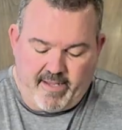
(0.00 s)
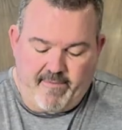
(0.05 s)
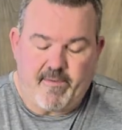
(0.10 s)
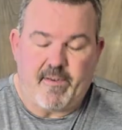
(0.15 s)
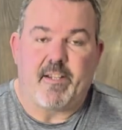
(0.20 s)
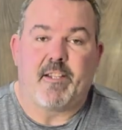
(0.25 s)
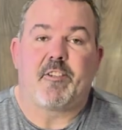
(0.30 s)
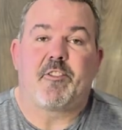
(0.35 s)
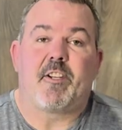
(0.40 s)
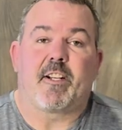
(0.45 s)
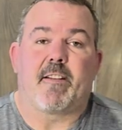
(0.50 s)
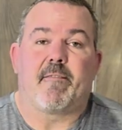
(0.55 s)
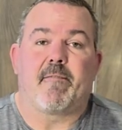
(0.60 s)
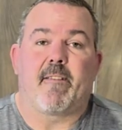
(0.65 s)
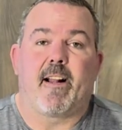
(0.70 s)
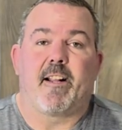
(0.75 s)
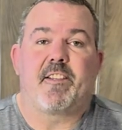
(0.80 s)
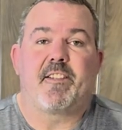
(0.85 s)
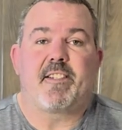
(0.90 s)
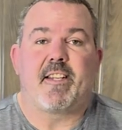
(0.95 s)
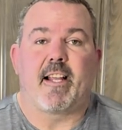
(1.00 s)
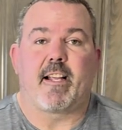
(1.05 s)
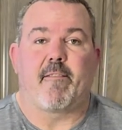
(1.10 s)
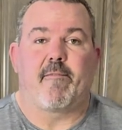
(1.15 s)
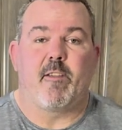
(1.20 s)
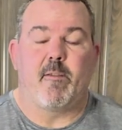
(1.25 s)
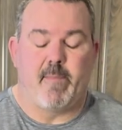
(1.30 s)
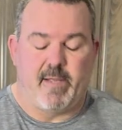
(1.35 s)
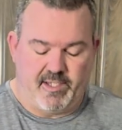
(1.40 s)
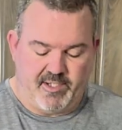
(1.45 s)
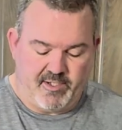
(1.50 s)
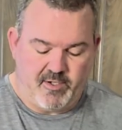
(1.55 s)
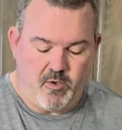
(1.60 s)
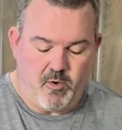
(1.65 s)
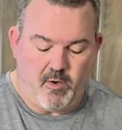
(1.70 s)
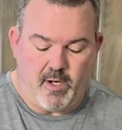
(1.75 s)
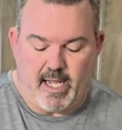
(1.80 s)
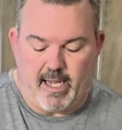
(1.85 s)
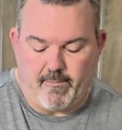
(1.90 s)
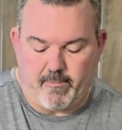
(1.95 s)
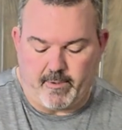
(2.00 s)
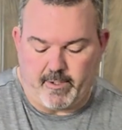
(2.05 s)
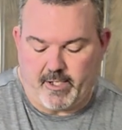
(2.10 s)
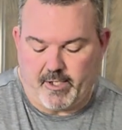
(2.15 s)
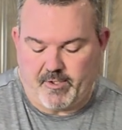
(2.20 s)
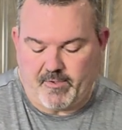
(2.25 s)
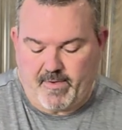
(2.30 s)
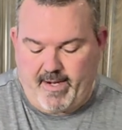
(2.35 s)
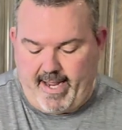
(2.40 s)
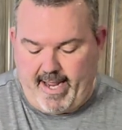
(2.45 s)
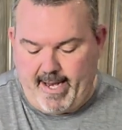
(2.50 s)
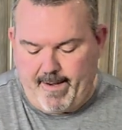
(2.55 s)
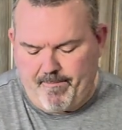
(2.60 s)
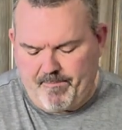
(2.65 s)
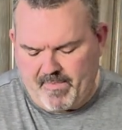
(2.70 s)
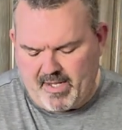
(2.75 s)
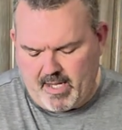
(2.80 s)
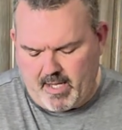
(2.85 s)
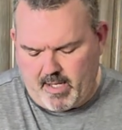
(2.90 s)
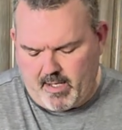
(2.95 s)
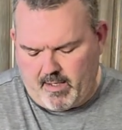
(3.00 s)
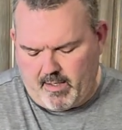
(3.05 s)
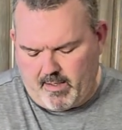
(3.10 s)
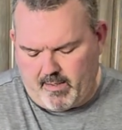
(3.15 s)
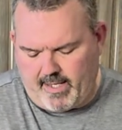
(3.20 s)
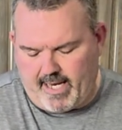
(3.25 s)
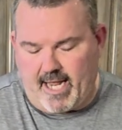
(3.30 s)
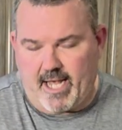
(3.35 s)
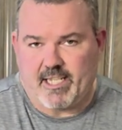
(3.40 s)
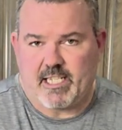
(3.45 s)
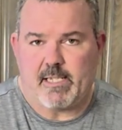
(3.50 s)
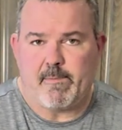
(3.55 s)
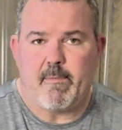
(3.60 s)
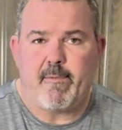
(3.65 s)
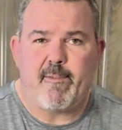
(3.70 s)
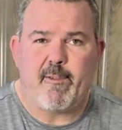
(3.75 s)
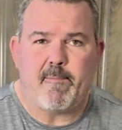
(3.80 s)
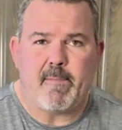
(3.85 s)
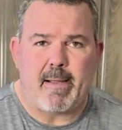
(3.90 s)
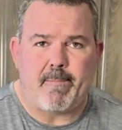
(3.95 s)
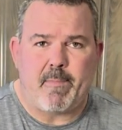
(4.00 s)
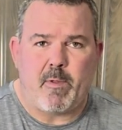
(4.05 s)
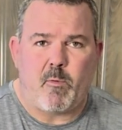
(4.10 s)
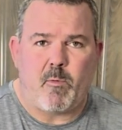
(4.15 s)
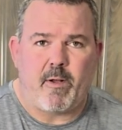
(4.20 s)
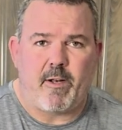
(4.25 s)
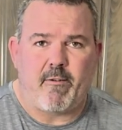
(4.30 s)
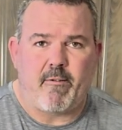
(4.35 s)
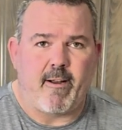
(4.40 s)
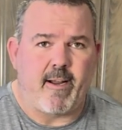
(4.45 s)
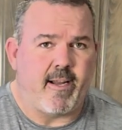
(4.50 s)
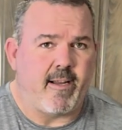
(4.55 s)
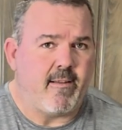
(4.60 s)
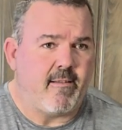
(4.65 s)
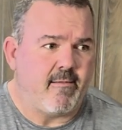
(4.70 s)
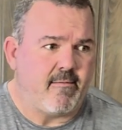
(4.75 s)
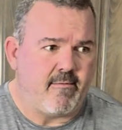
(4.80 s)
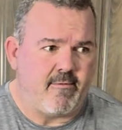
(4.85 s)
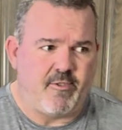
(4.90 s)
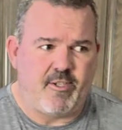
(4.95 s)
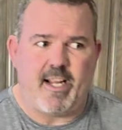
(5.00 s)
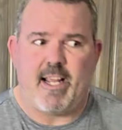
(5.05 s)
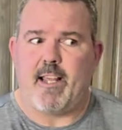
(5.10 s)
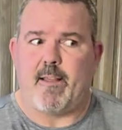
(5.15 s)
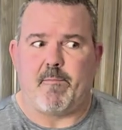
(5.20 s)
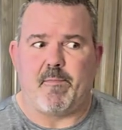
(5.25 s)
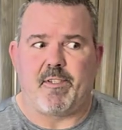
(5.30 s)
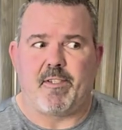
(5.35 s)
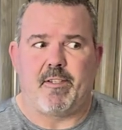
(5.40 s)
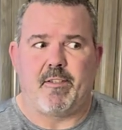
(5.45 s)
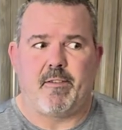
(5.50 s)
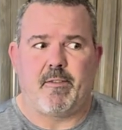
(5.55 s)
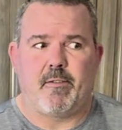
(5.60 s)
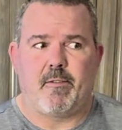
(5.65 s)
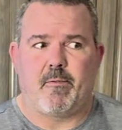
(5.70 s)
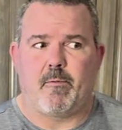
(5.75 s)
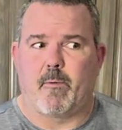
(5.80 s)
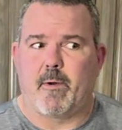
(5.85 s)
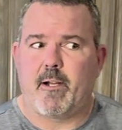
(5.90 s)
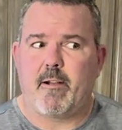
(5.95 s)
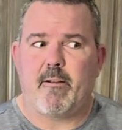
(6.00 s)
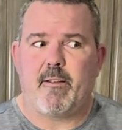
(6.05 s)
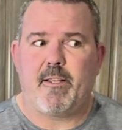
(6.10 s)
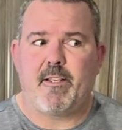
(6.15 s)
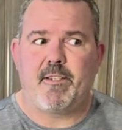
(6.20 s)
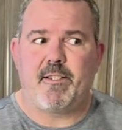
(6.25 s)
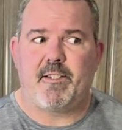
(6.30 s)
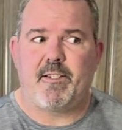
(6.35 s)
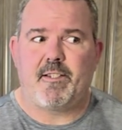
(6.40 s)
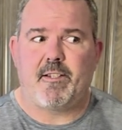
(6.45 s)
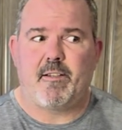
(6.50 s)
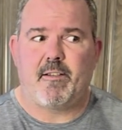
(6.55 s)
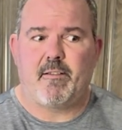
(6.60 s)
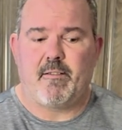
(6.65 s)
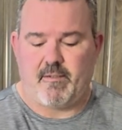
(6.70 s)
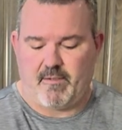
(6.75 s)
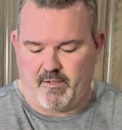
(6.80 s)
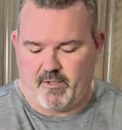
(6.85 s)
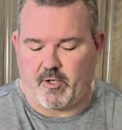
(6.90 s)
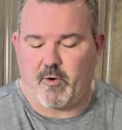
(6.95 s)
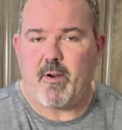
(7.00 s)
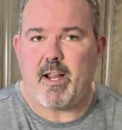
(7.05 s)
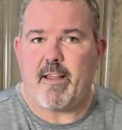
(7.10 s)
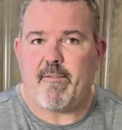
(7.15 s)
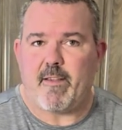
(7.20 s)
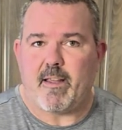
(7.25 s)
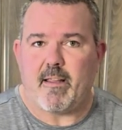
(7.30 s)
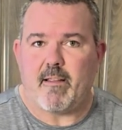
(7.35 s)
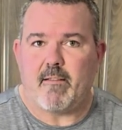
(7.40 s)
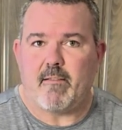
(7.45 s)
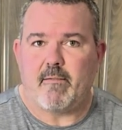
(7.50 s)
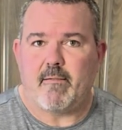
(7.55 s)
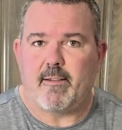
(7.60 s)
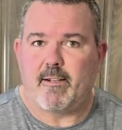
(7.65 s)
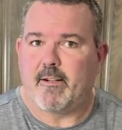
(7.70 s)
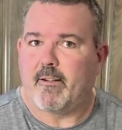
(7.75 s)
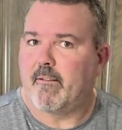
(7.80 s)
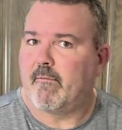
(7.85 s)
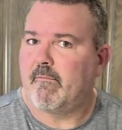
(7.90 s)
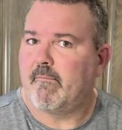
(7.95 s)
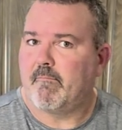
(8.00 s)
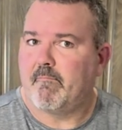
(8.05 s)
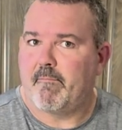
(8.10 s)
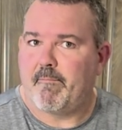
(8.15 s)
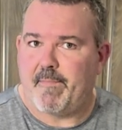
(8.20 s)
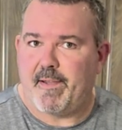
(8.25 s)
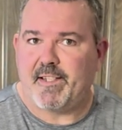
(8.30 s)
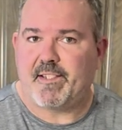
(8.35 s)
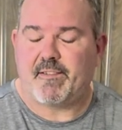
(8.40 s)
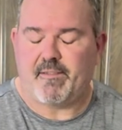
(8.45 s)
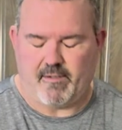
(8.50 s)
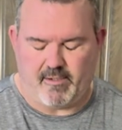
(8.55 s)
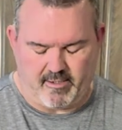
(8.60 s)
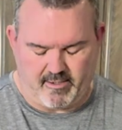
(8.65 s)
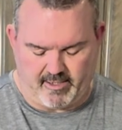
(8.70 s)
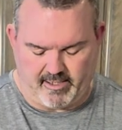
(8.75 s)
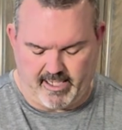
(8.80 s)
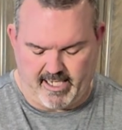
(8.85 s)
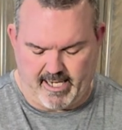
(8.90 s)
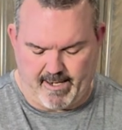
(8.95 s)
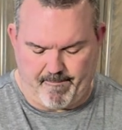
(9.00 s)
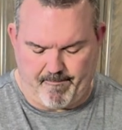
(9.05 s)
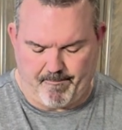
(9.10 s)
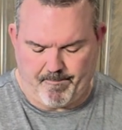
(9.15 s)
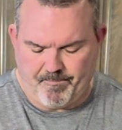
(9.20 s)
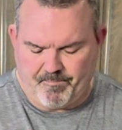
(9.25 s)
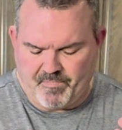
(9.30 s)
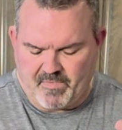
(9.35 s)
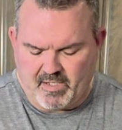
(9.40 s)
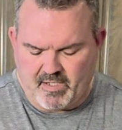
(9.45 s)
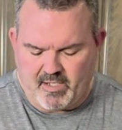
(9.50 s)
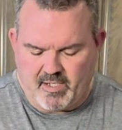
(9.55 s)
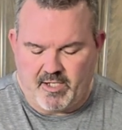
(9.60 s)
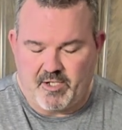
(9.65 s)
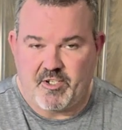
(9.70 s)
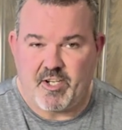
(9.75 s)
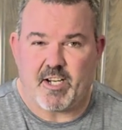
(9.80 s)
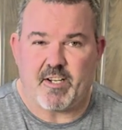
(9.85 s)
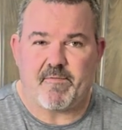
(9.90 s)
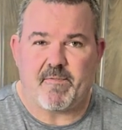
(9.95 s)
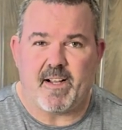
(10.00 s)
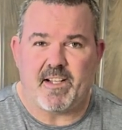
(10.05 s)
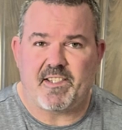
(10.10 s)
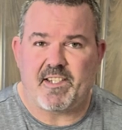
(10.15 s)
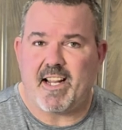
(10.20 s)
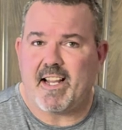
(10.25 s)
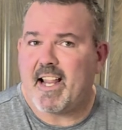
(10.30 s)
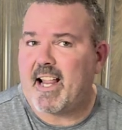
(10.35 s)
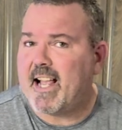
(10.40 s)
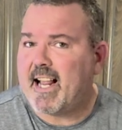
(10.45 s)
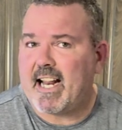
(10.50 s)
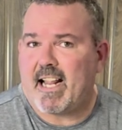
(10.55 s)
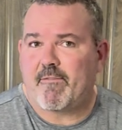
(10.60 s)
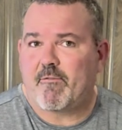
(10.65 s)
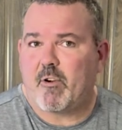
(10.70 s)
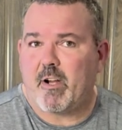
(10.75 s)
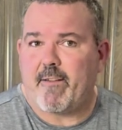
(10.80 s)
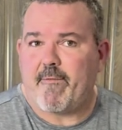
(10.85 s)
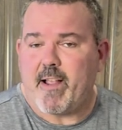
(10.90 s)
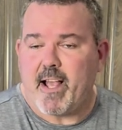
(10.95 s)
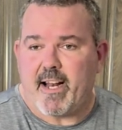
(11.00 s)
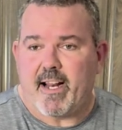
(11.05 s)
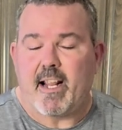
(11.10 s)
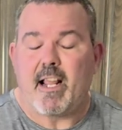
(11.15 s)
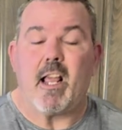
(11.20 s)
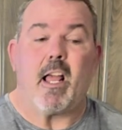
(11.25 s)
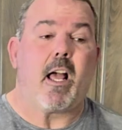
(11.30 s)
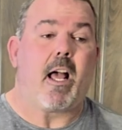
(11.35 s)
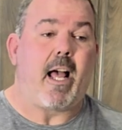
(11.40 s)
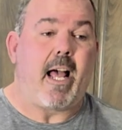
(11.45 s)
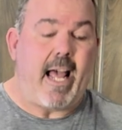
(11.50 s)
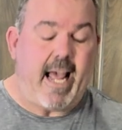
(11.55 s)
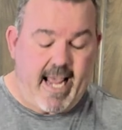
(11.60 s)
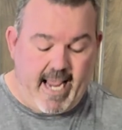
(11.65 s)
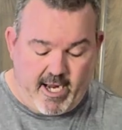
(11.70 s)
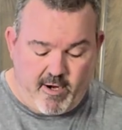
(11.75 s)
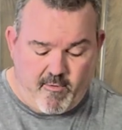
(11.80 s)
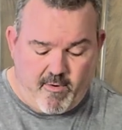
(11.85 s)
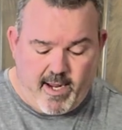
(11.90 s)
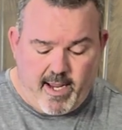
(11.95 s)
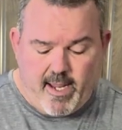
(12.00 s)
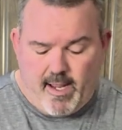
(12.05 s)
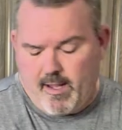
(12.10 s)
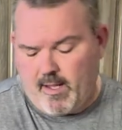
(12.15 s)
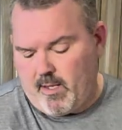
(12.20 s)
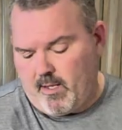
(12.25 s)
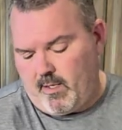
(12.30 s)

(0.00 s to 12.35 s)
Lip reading: given this chicken fried steak a few minutes to cool off, we're going to try it. Now, some of you might be wondering, James, where is the gravy? You know, this chicken fried steak, you gotta have gravy on it. I agree.